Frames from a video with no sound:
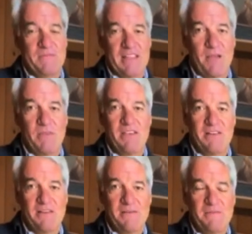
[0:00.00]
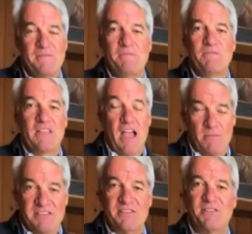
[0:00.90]
I'm here, I'm
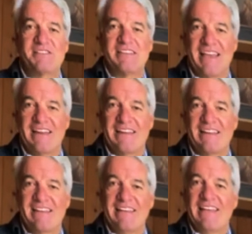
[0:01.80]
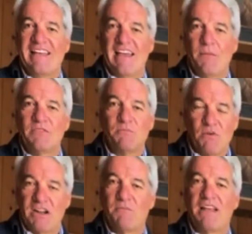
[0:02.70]
still standing, and I'm
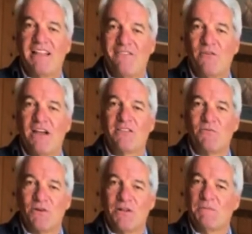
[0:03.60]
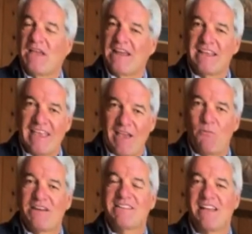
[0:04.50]
spreading my love around the world, and I can't
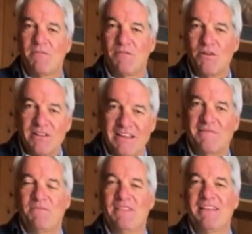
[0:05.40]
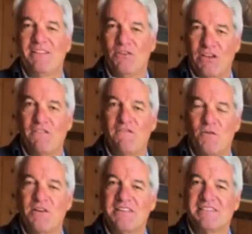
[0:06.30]
wait to come to Berlin. Looking
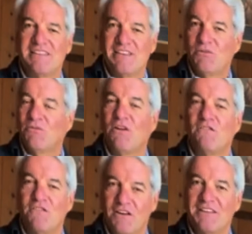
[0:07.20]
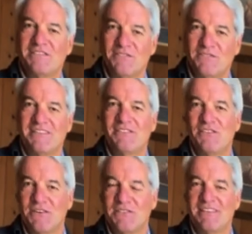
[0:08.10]
forward to seeing you all very soon.
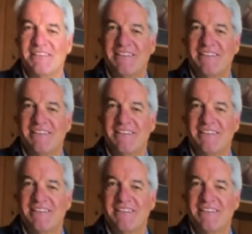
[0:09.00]
Cheers.